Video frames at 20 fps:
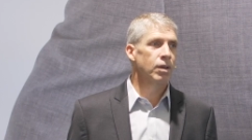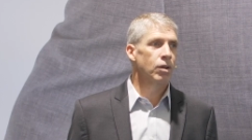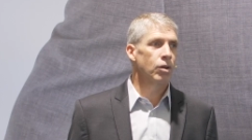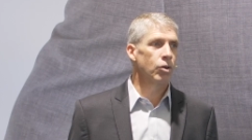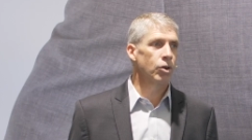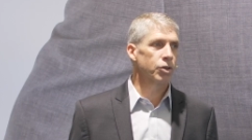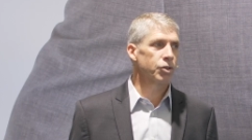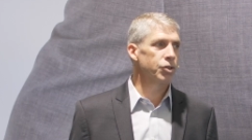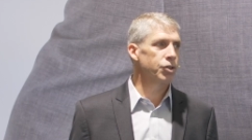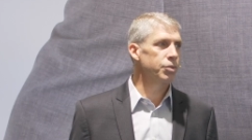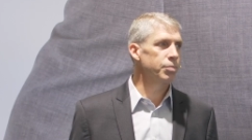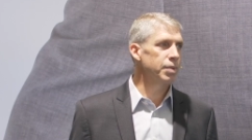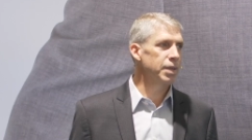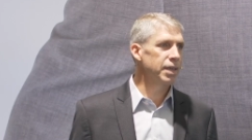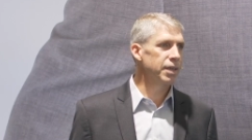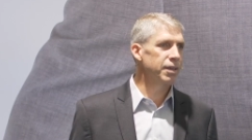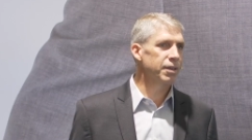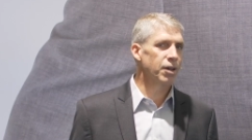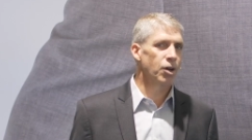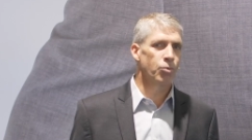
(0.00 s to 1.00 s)
or could
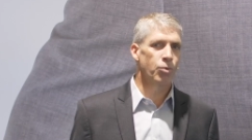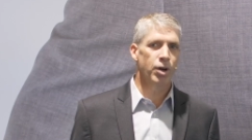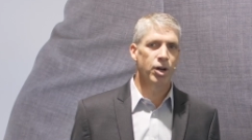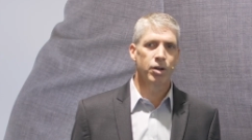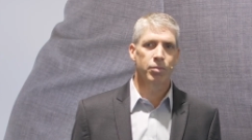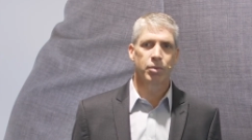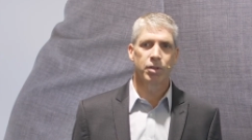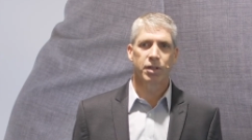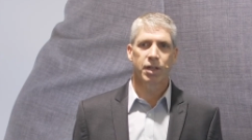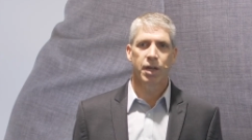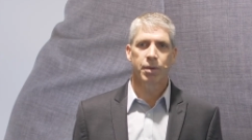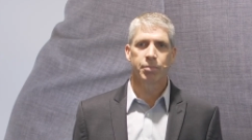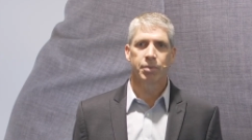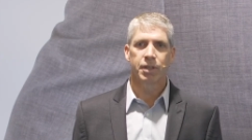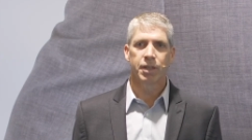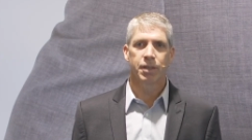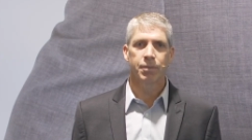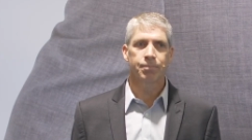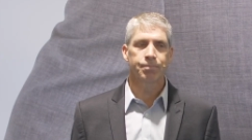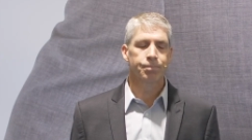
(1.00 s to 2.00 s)
be a wearable
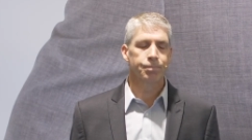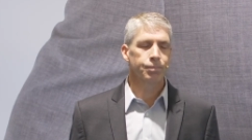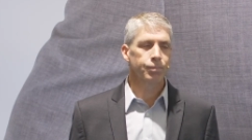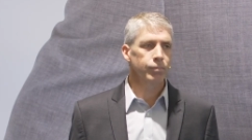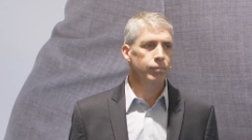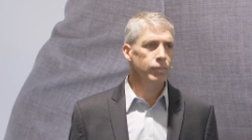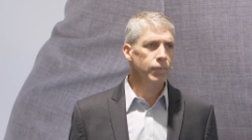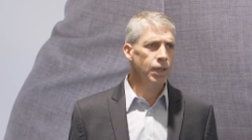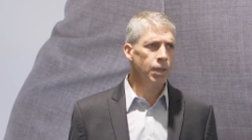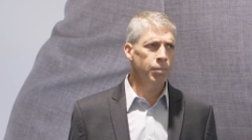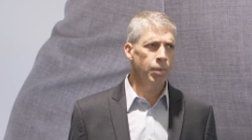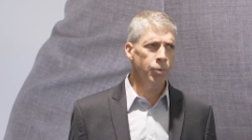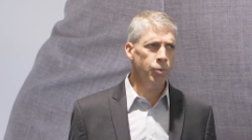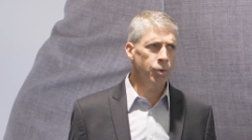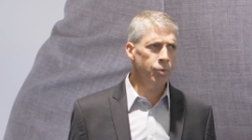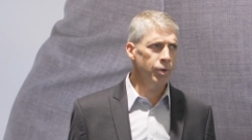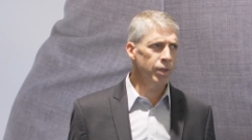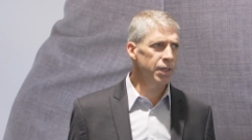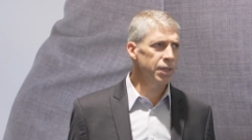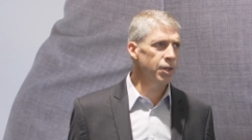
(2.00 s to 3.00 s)
company. But
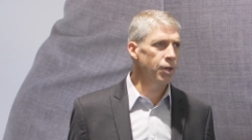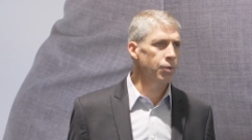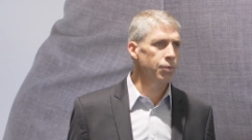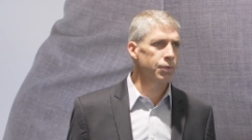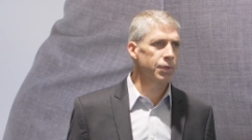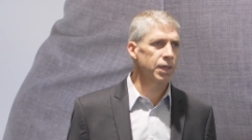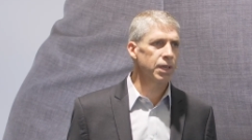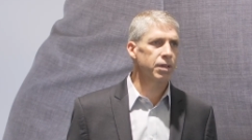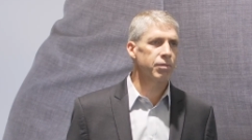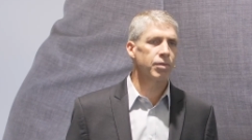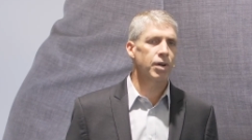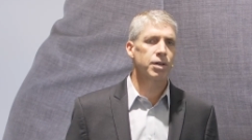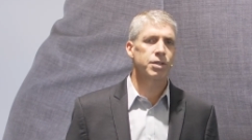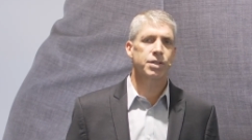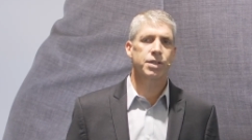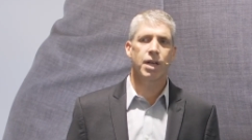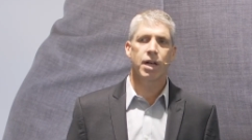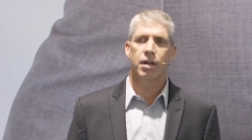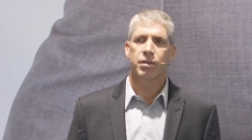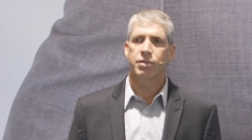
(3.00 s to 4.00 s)
we really don't think of
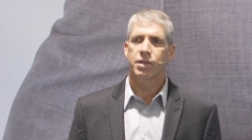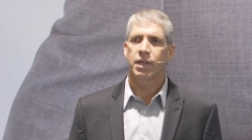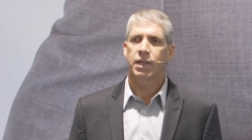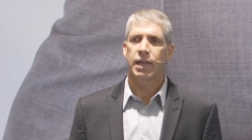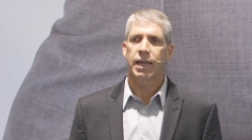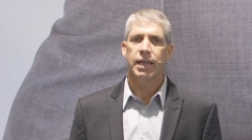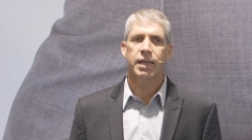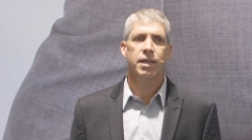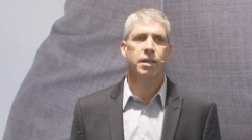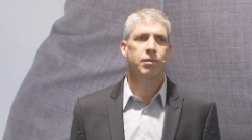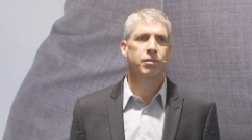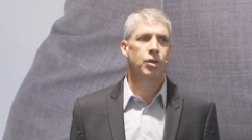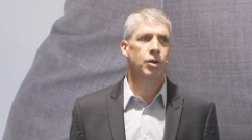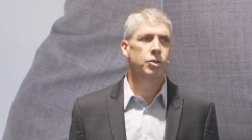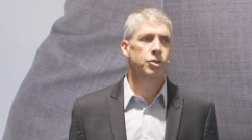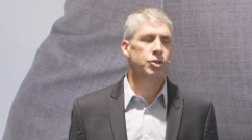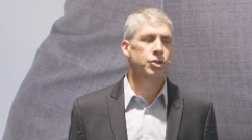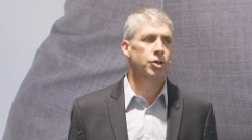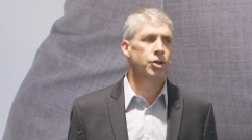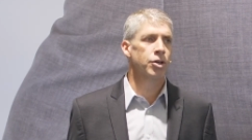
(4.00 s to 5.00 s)
ourselves in any of
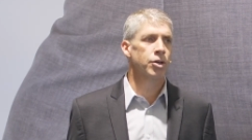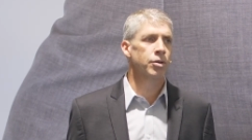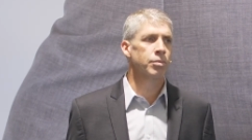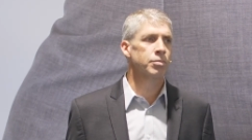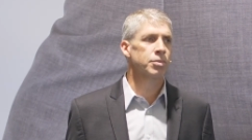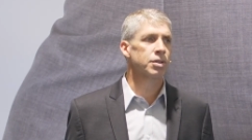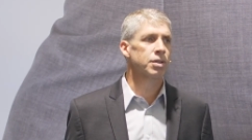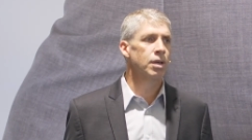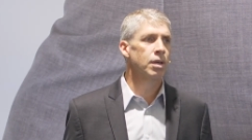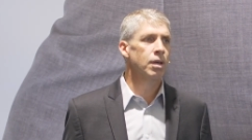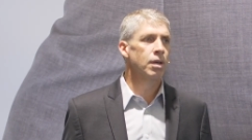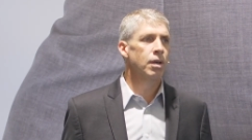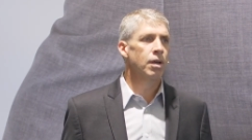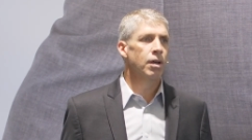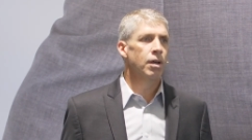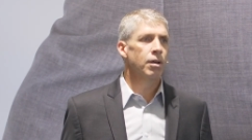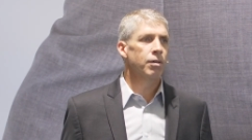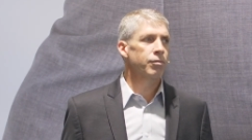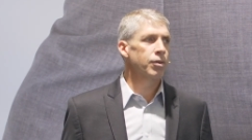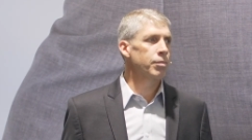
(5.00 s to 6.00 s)
those terms.
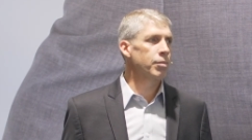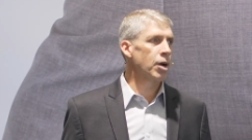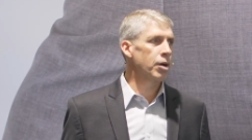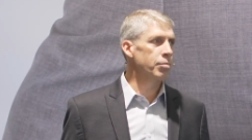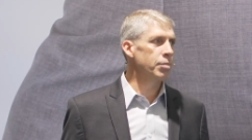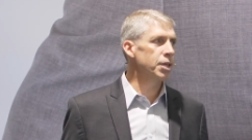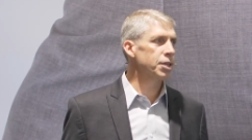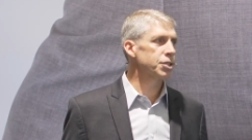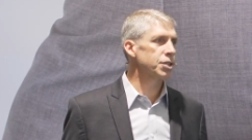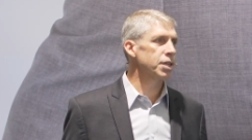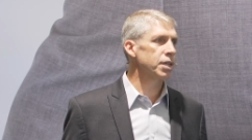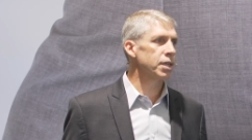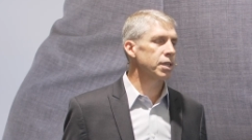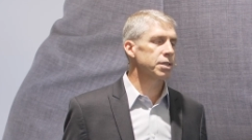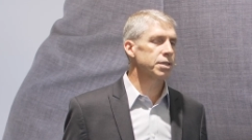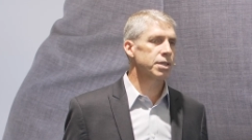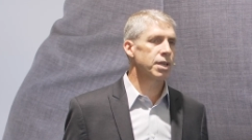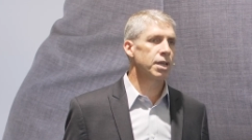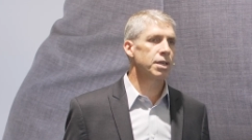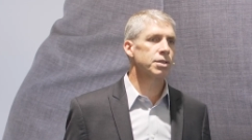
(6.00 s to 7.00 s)
From our mission,
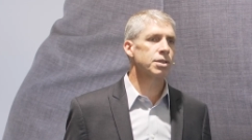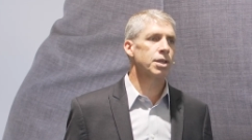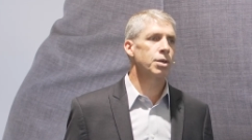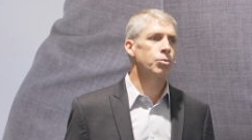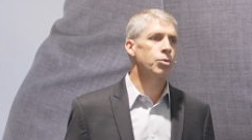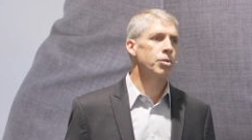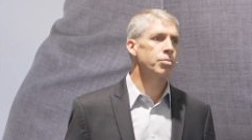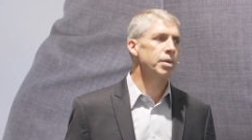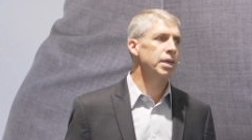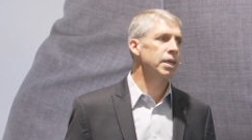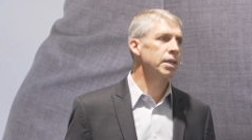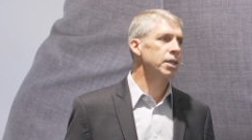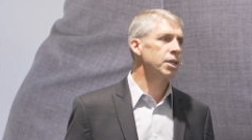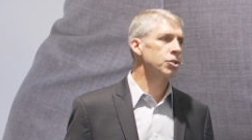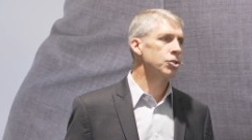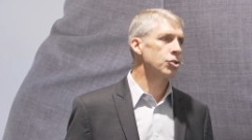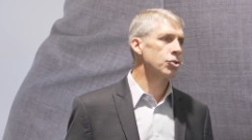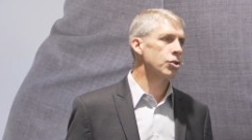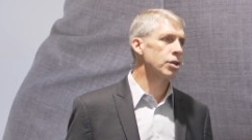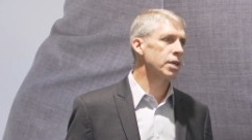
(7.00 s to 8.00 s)
it states that we'll be an
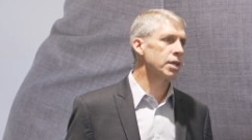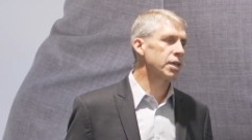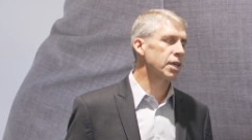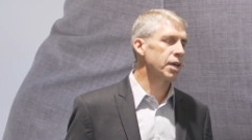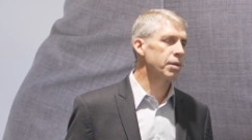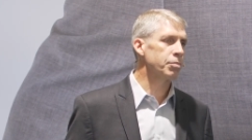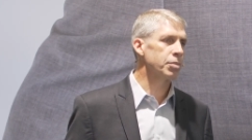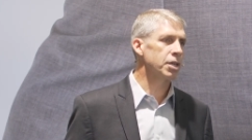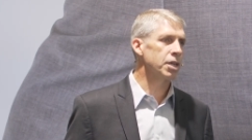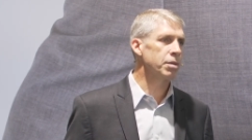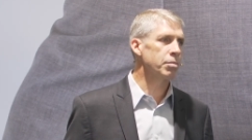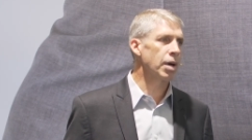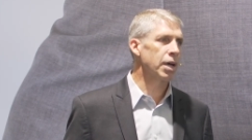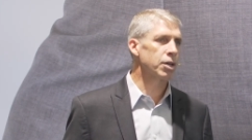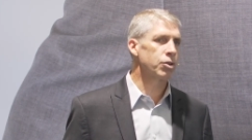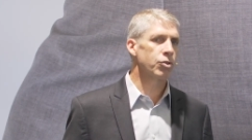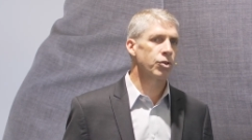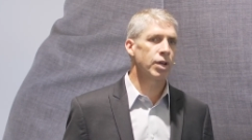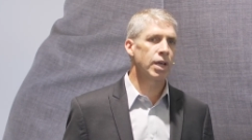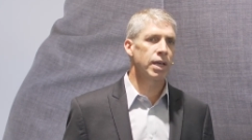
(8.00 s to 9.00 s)
enduring company
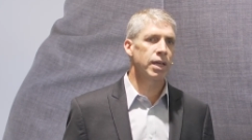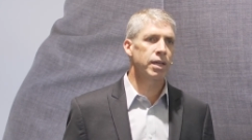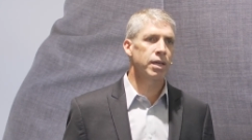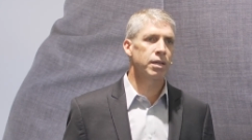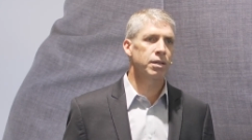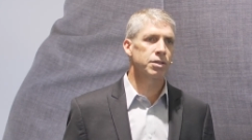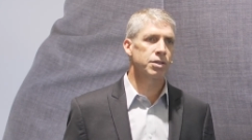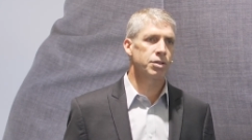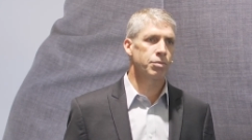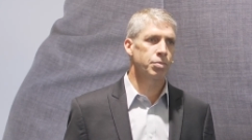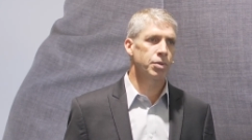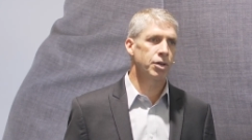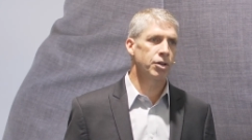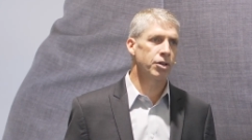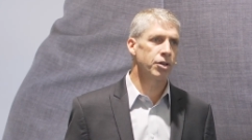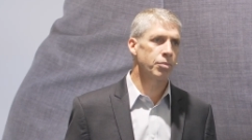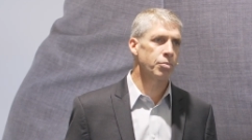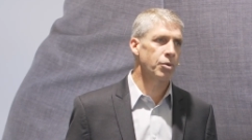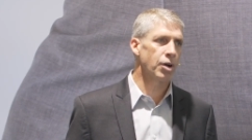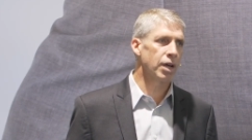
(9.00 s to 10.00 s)
by creating
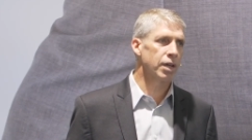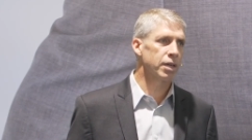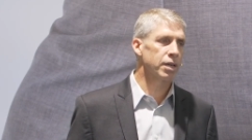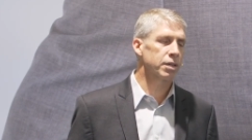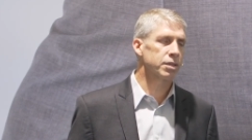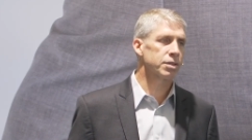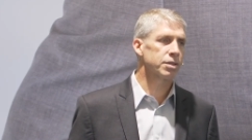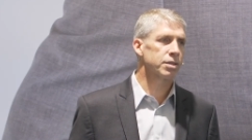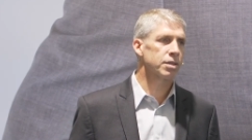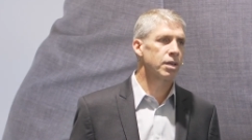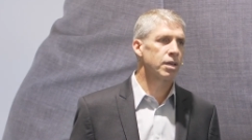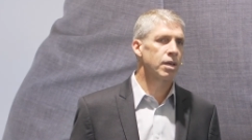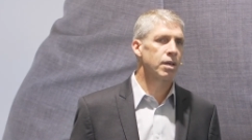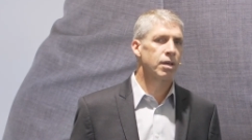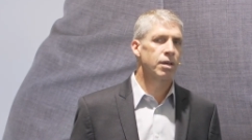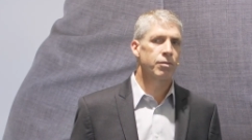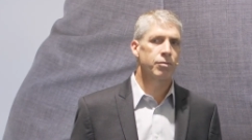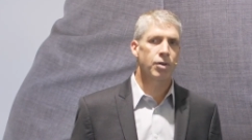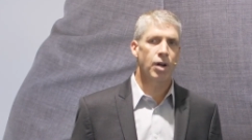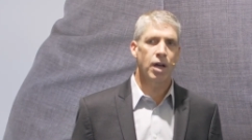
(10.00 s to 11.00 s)
superior products
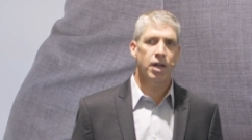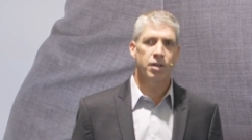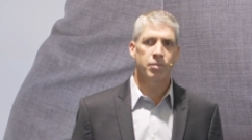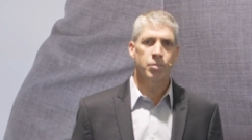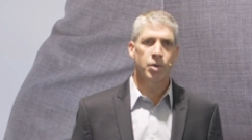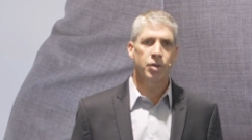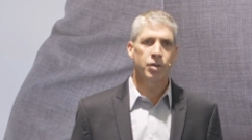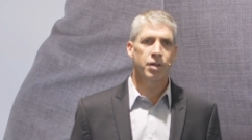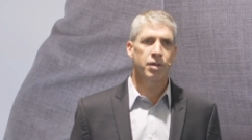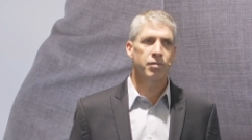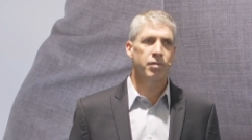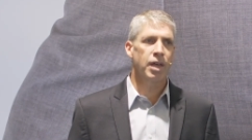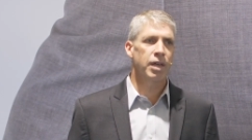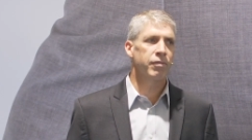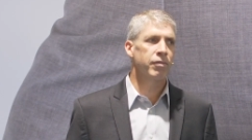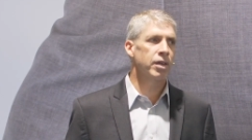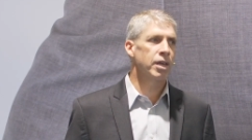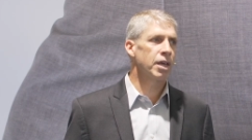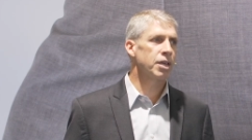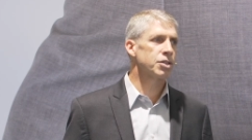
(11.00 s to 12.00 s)
for automotive,
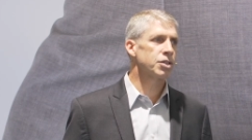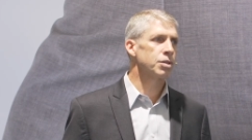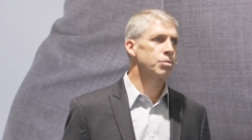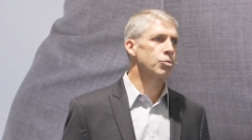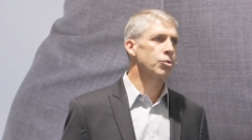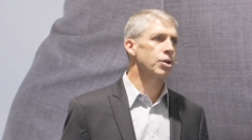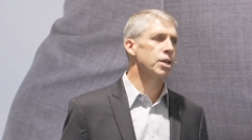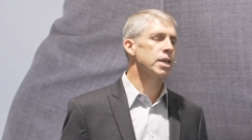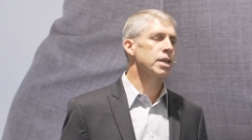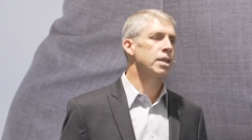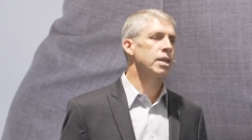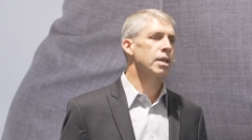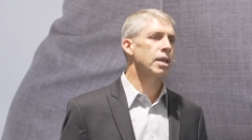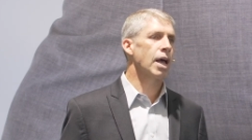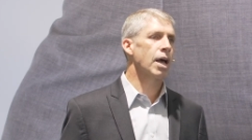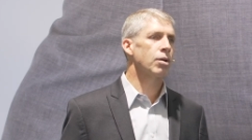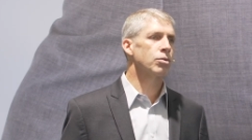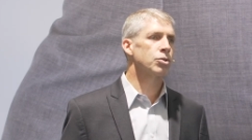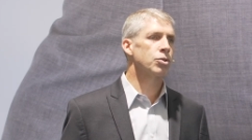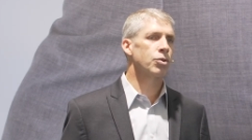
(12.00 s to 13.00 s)
aviation, marine,
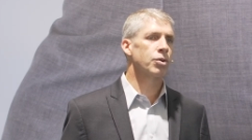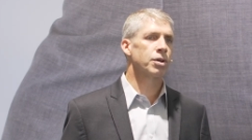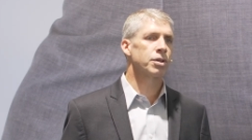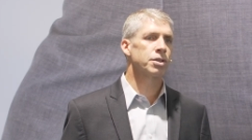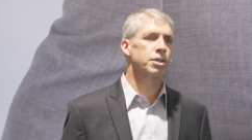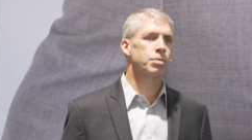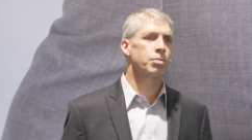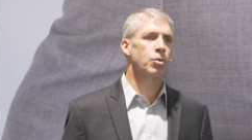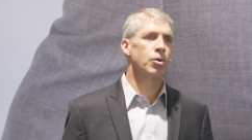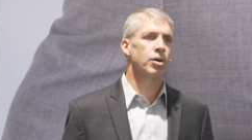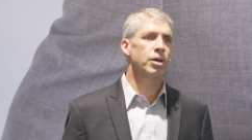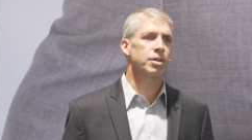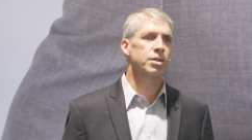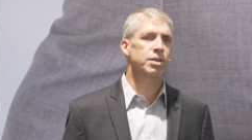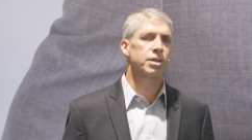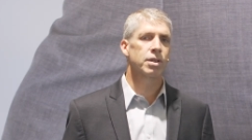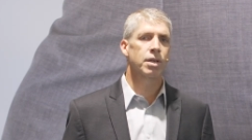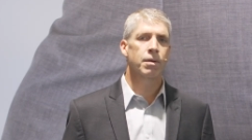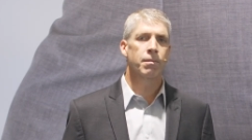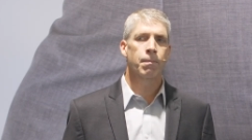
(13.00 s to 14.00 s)
outdoor, and
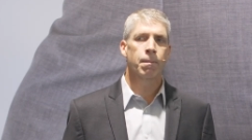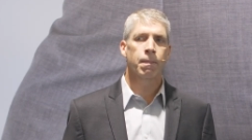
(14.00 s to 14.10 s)
sports